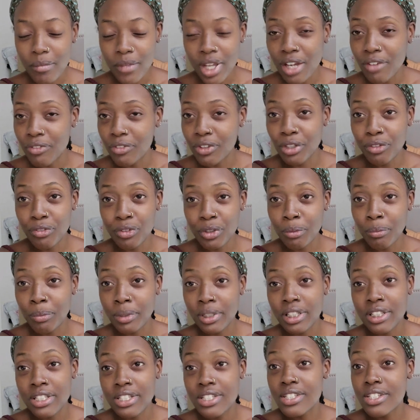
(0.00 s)
after a few
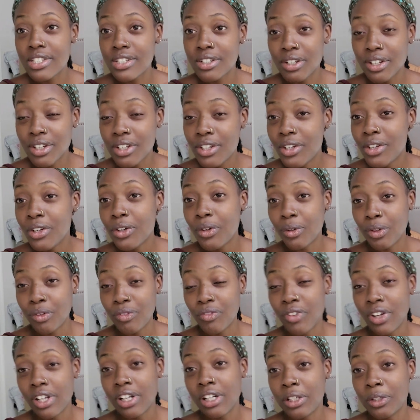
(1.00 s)
minutes, we
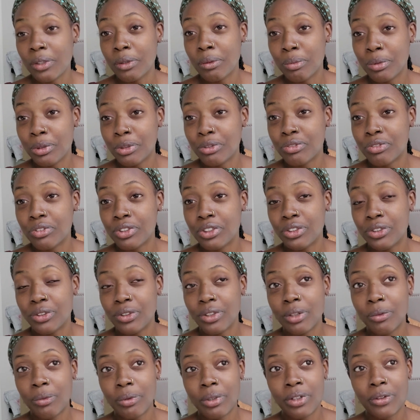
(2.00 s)
finally open the front door
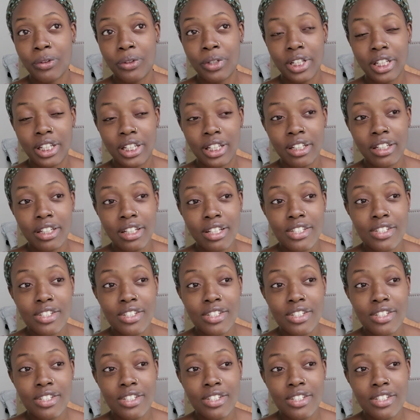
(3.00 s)
and we're going in.